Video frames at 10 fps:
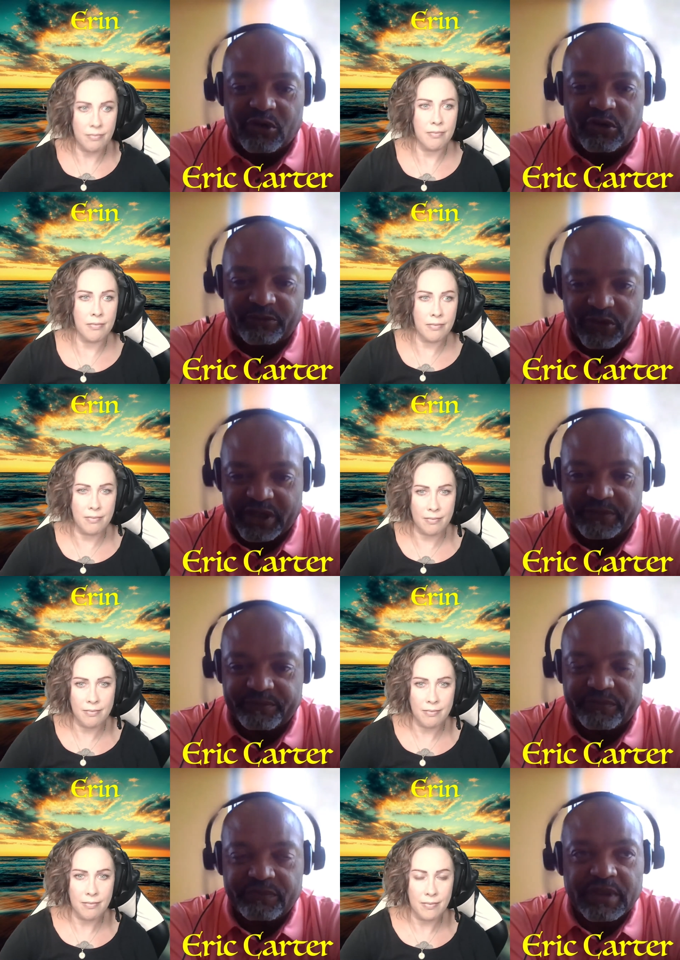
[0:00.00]
Speaker 1: gold, mm-hmm.
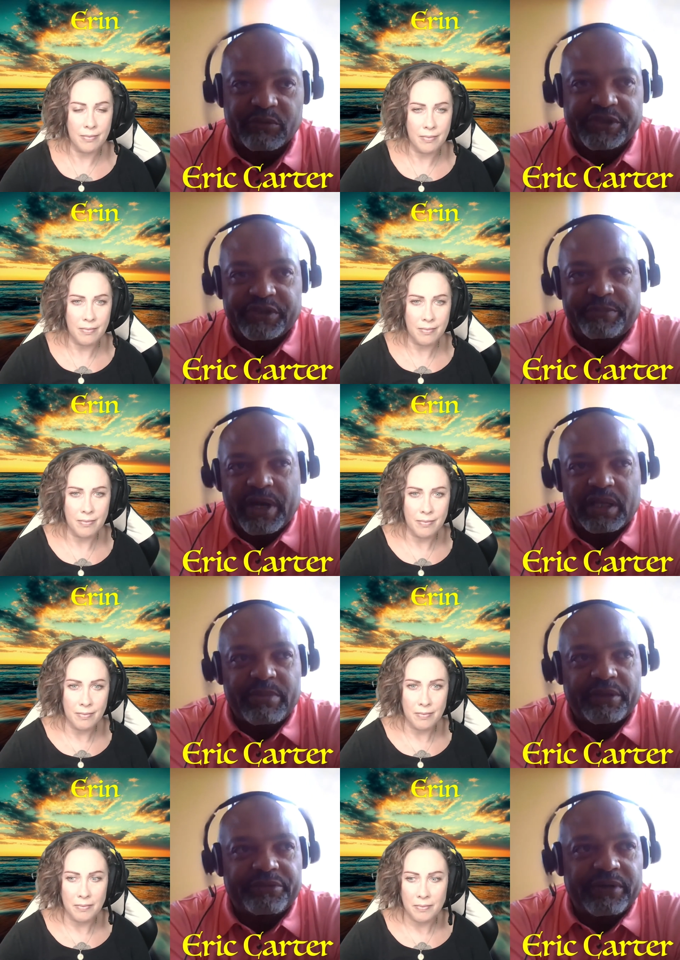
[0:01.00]
right? Which is
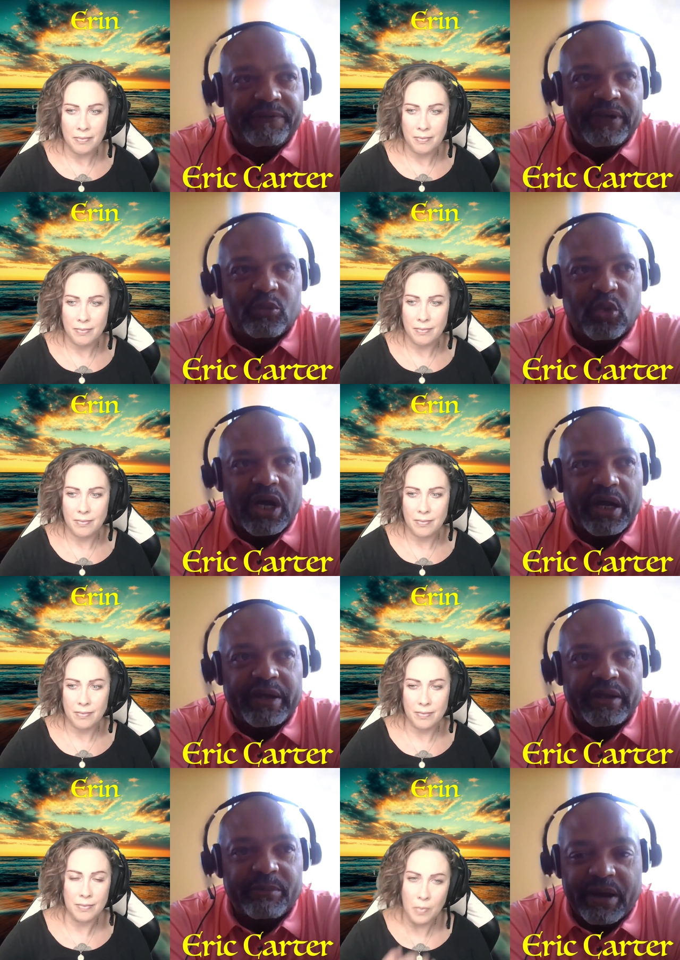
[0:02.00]
probably about three feet
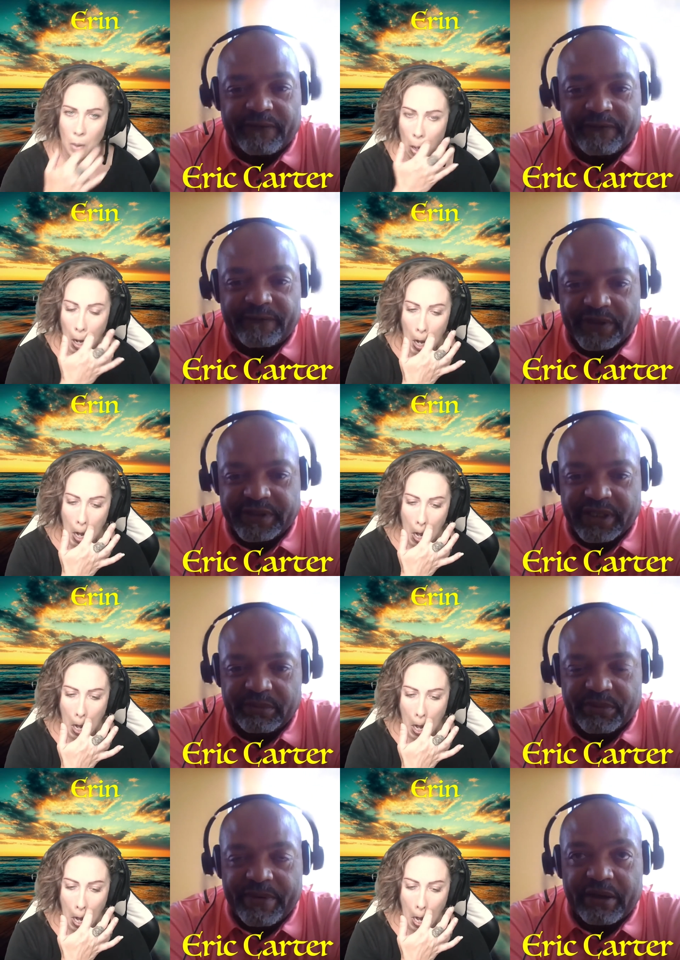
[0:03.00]
wide, about a
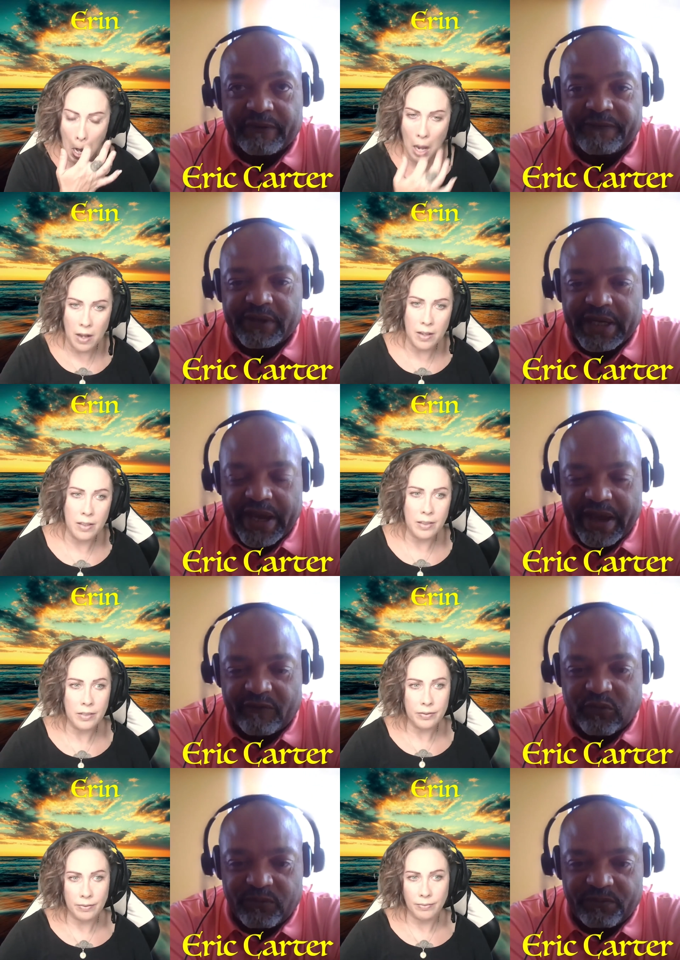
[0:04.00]
foot deep, about a foot and
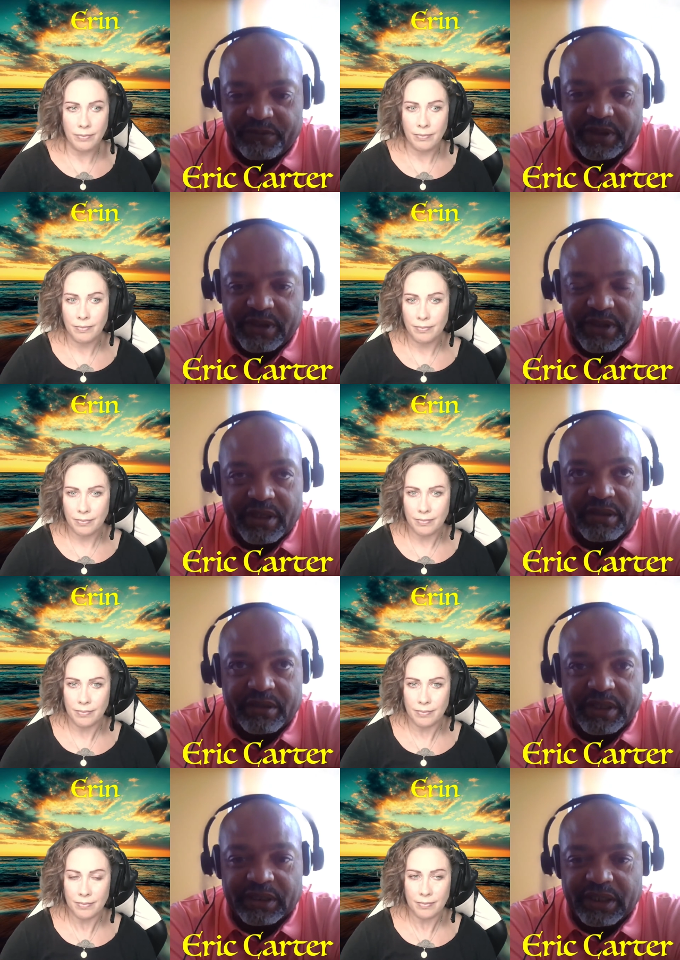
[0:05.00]
a half in
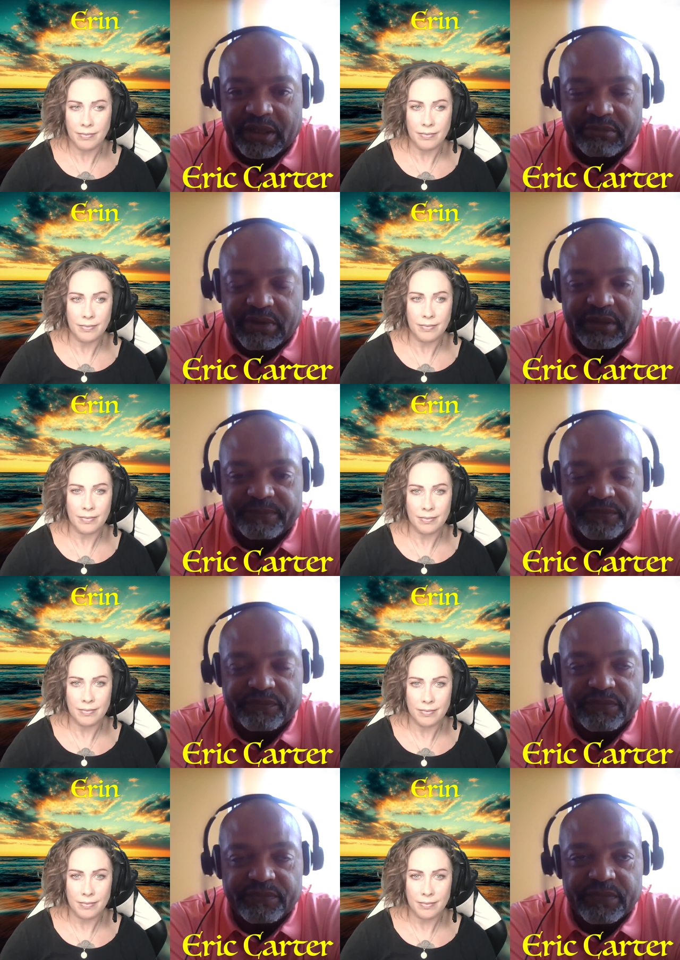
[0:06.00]
uh, in length, right?
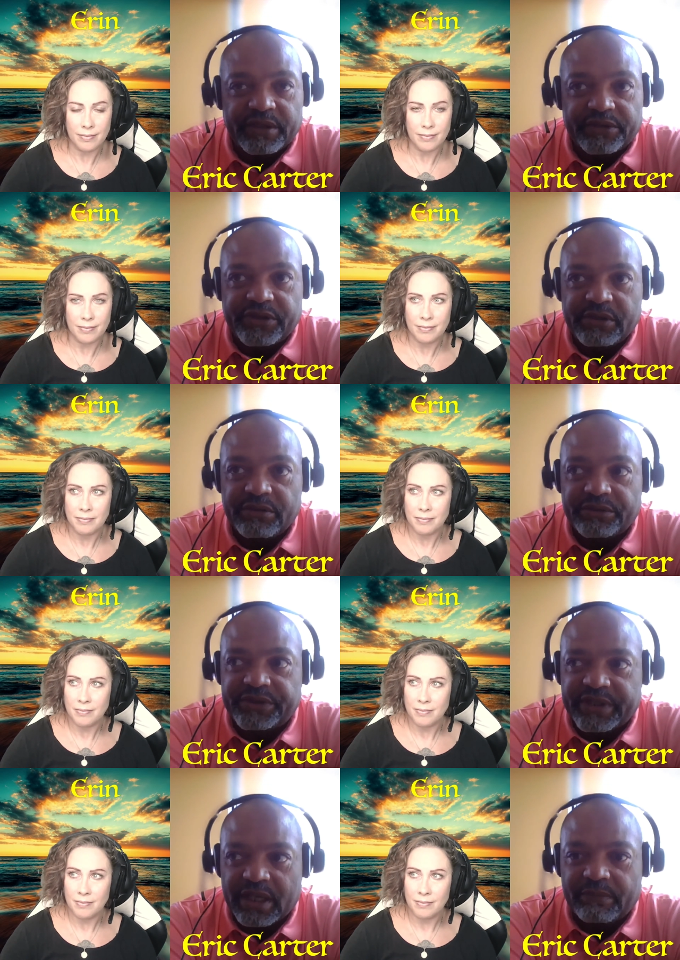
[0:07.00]
This
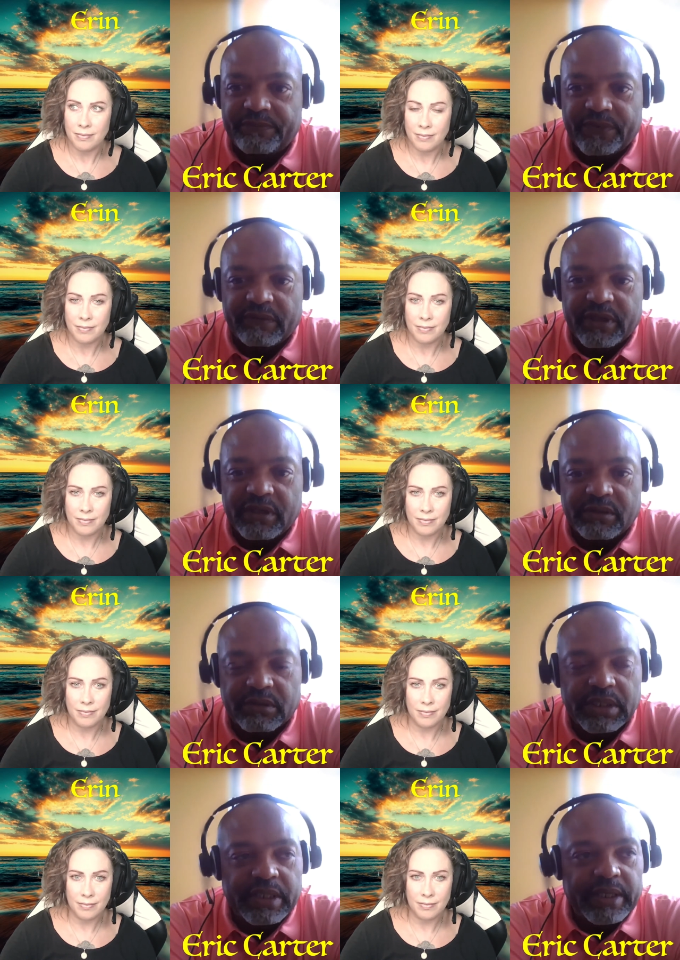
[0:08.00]
huge tub full of
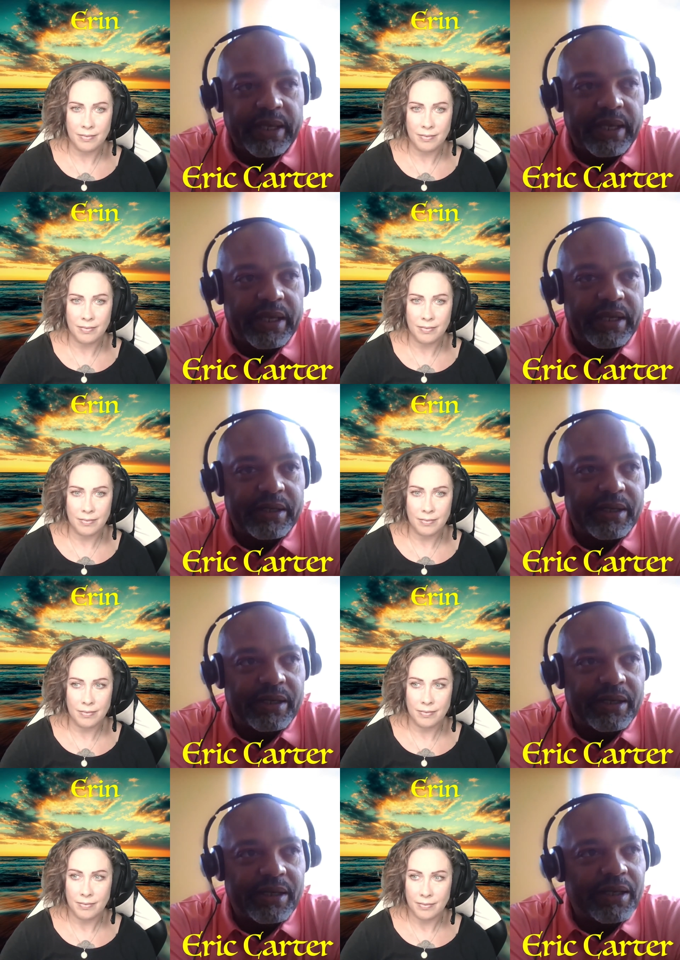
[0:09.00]
gold,
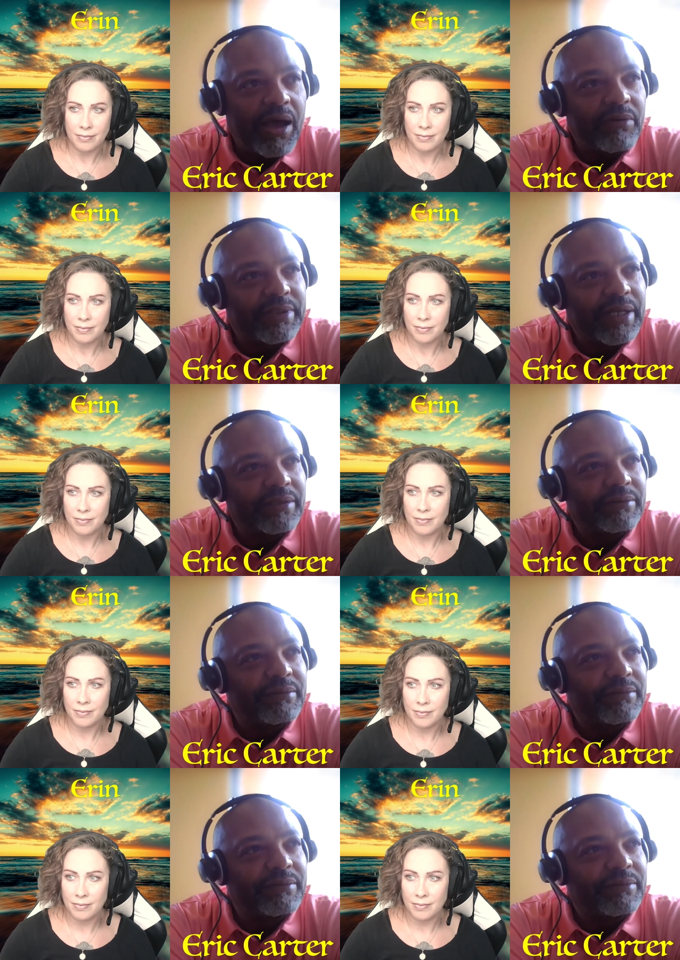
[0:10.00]
and I was like,